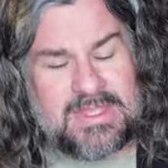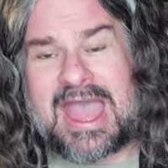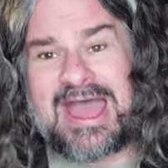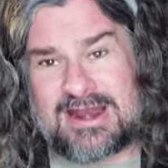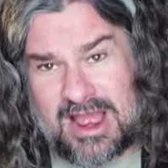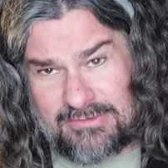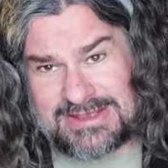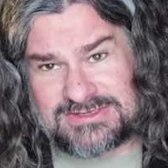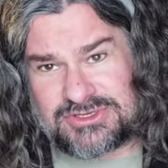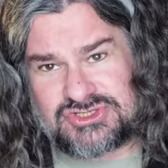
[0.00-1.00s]
at high
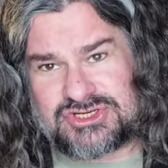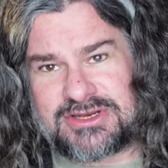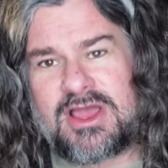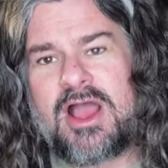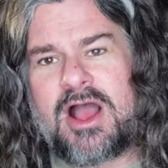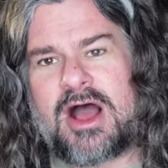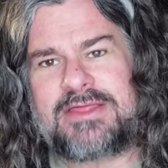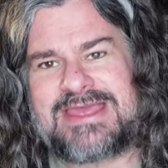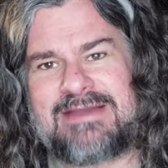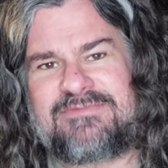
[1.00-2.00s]
resolution
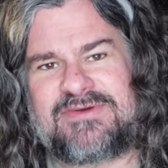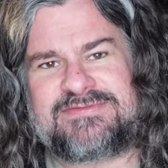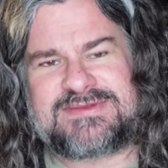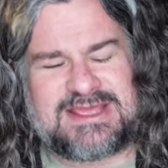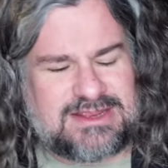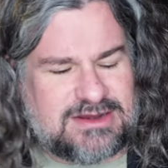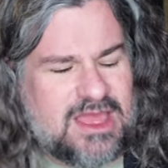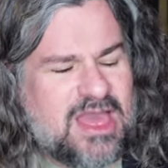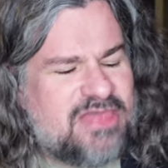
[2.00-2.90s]
on the M15.